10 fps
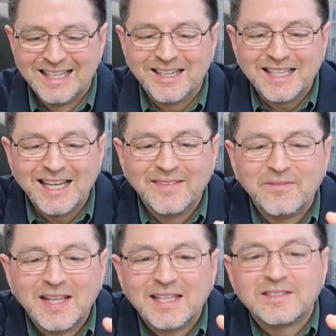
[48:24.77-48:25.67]
Okay,
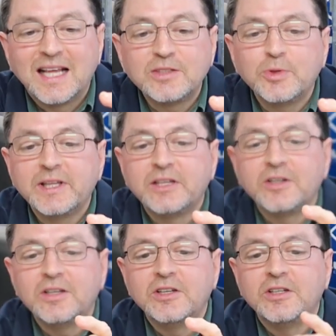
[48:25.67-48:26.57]
so that's really
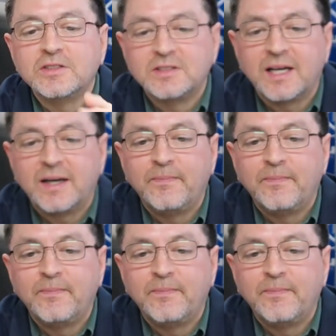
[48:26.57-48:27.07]
good news.